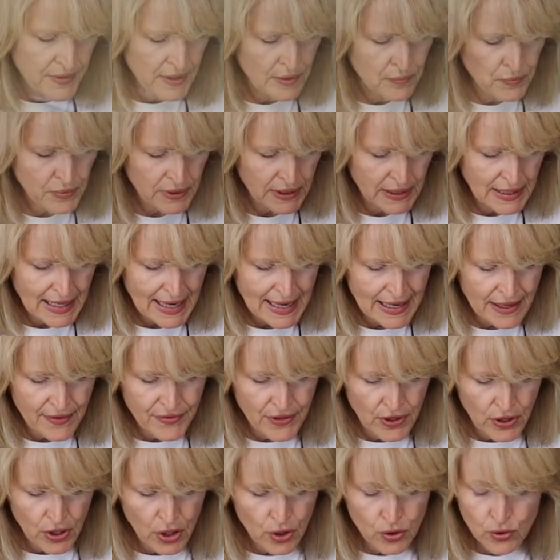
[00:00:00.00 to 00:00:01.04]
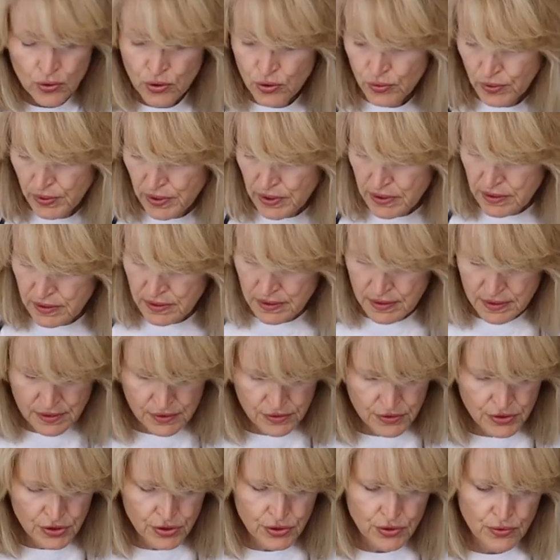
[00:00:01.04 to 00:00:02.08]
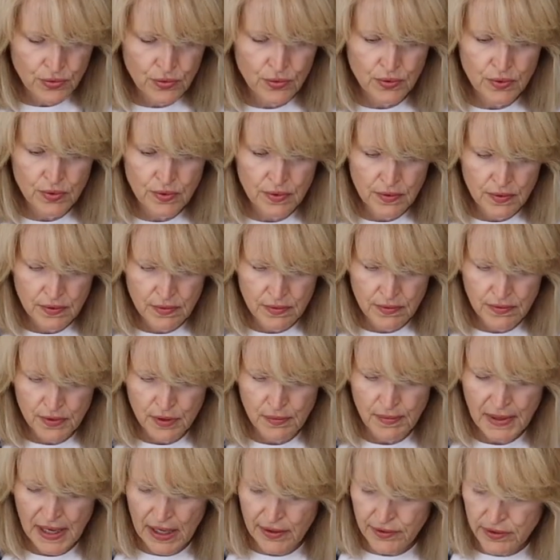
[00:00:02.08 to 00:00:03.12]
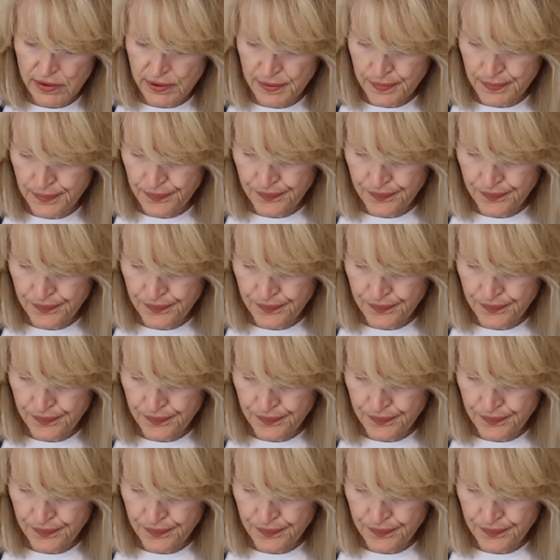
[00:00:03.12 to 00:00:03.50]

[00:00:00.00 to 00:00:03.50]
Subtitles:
then we're going to add the okra to the batter.